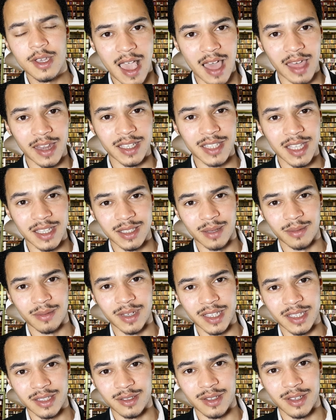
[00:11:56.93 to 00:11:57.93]
and this ends up
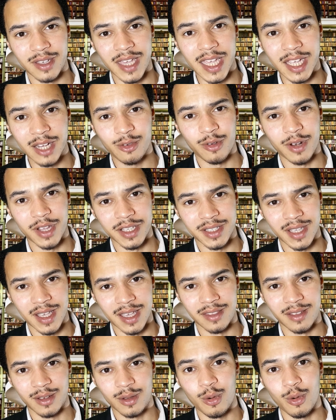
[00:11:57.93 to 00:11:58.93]
leading to an increase in
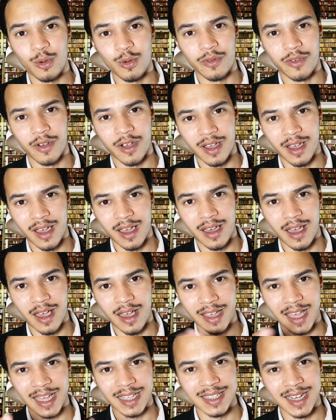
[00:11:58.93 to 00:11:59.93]
the call for
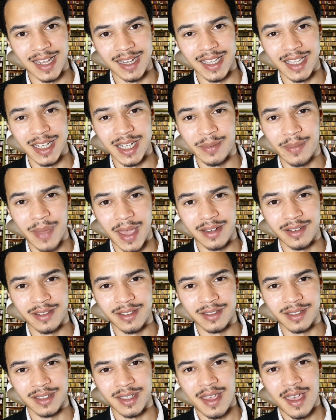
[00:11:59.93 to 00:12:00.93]
Catalan
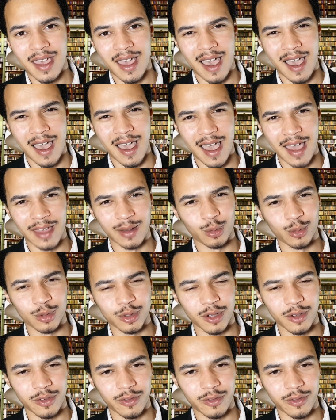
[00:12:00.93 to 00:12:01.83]
independence and also